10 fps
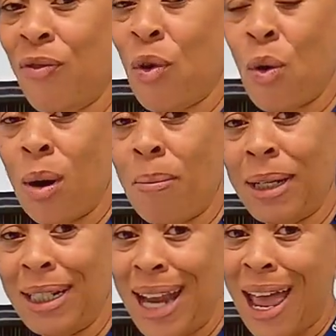
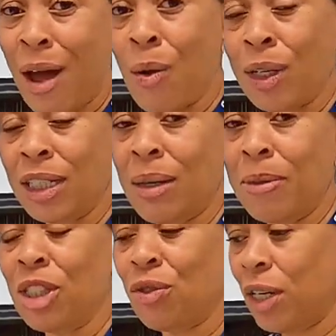perform now
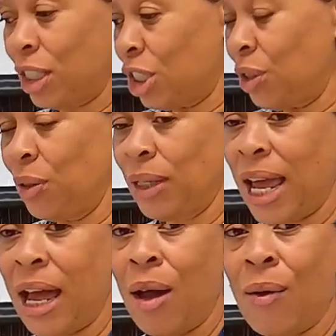or demonstrate to
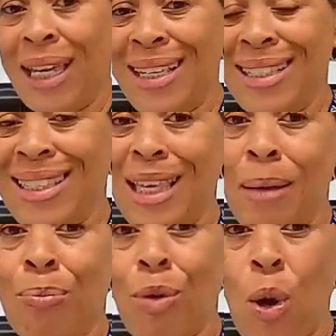you now is
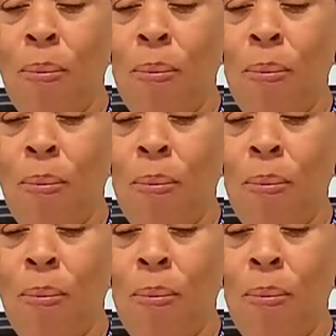the